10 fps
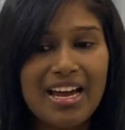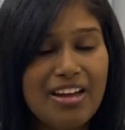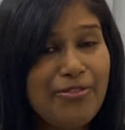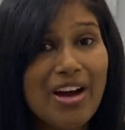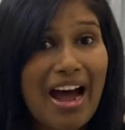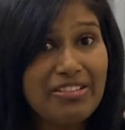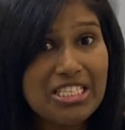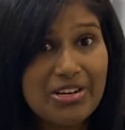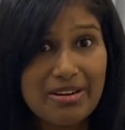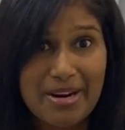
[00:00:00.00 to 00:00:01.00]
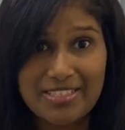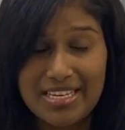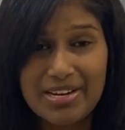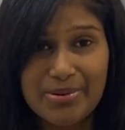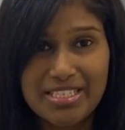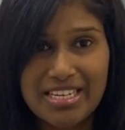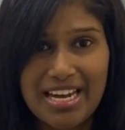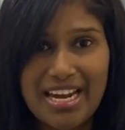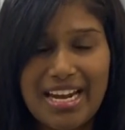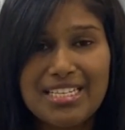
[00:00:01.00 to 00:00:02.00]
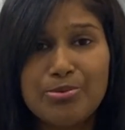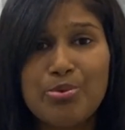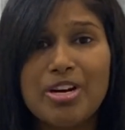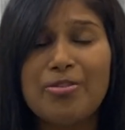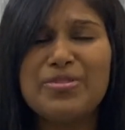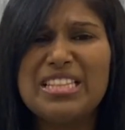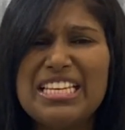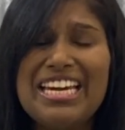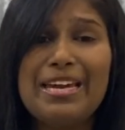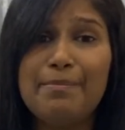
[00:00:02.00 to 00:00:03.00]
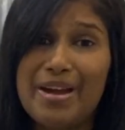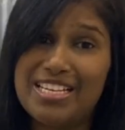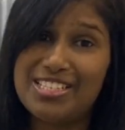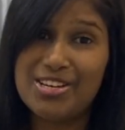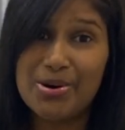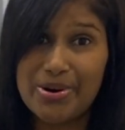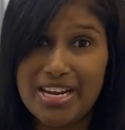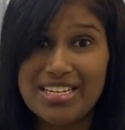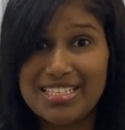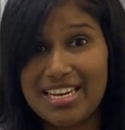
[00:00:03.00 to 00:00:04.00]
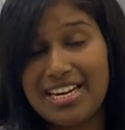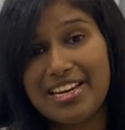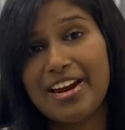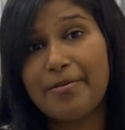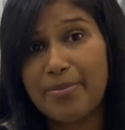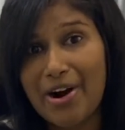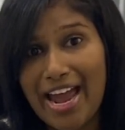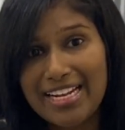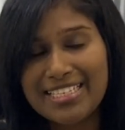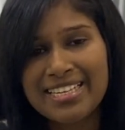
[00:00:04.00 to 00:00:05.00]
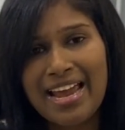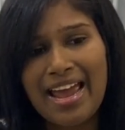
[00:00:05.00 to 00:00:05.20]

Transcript: If you haven't heard about Secret Key, it's one of the best Korean skincare brands.